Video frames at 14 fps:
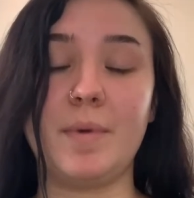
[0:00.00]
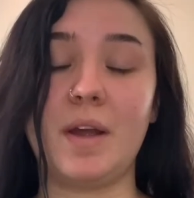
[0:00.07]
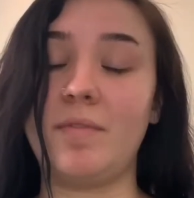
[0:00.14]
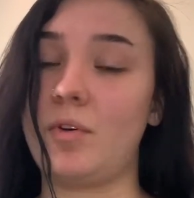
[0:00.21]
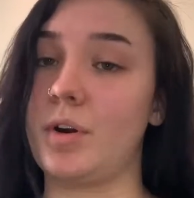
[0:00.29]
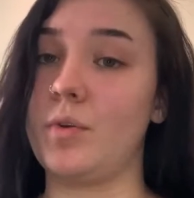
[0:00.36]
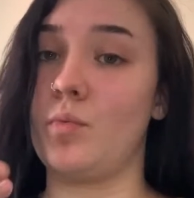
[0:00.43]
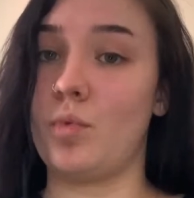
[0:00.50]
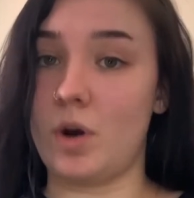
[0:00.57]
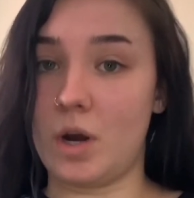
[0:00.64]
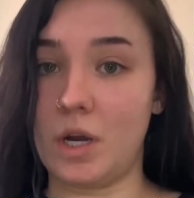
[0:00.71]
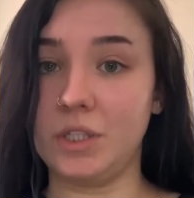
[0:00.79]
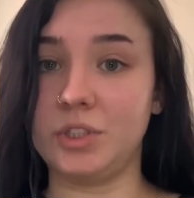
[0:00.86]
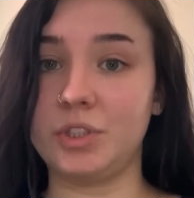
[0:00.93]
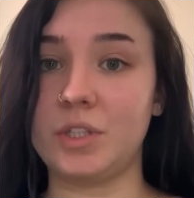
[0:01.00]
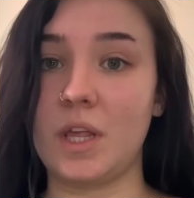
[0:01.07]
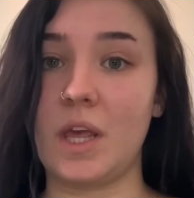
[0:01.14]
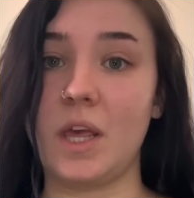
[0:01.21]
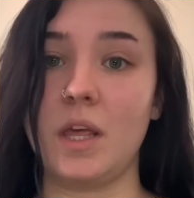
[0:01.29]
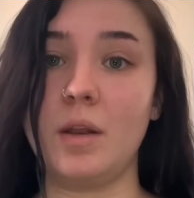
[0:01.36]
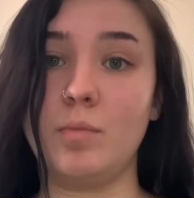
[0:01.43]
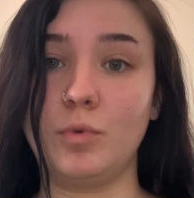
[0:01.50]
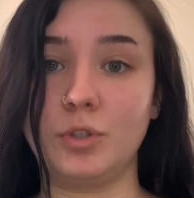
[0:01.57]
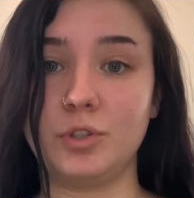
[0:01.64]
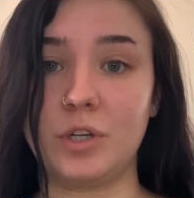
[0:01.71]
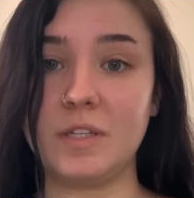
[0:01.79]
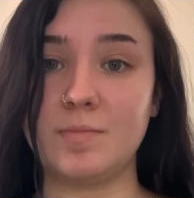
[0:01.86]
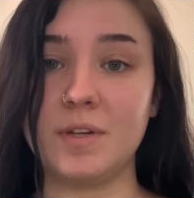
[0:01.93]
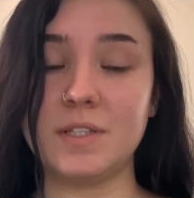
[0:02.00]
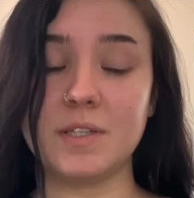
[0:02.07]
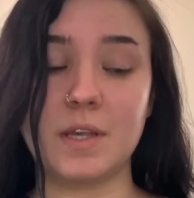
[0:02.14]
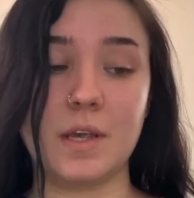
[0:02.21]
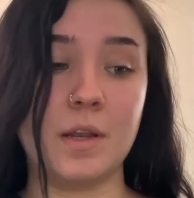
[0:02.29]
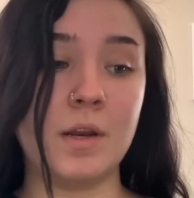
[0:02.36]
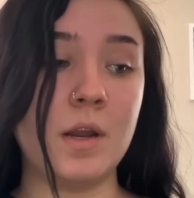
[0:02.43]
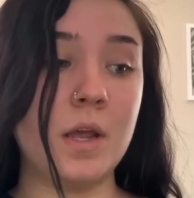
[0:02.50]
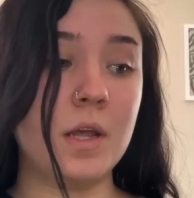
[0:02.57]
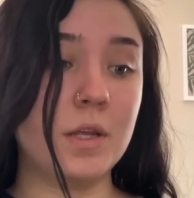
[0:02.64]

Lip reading: I've already washed and moisturized my skin,